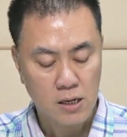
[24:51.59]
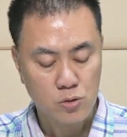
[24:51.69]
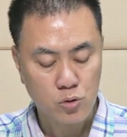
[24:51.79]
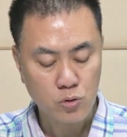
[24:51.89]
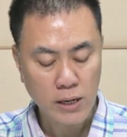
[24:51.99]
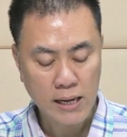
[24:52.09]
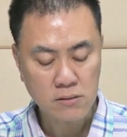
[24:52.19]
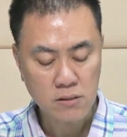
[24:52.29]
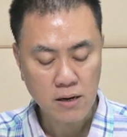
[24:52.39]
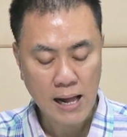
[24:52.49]
to
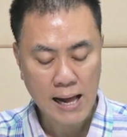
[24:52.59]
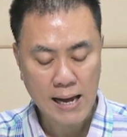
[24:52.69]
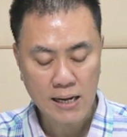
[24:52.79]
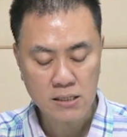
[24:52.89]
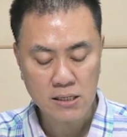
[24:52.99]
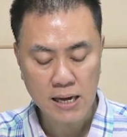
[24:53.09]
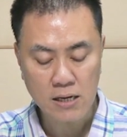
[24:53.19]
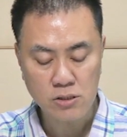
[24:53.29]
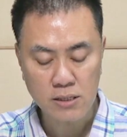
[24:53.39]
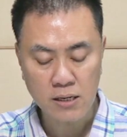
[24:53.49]
enter higher
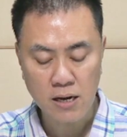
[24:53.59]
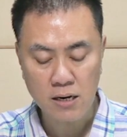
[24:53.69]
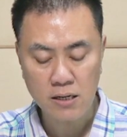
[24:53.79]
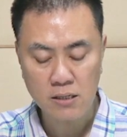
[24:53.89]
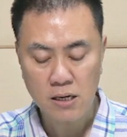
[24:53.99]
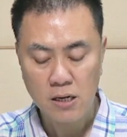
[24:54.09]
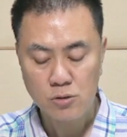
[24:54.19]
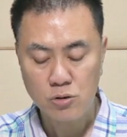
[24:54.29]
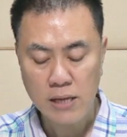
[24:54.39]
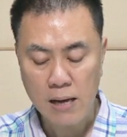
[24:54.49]
education according
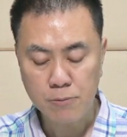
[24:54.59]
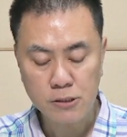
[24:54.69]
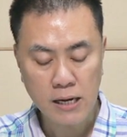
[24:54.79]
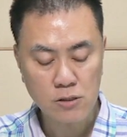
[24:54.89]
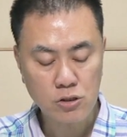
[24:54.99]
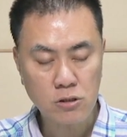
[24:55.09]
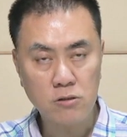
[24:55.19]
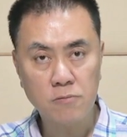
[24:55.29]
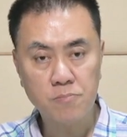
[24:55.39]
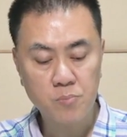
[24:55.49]
to their potential.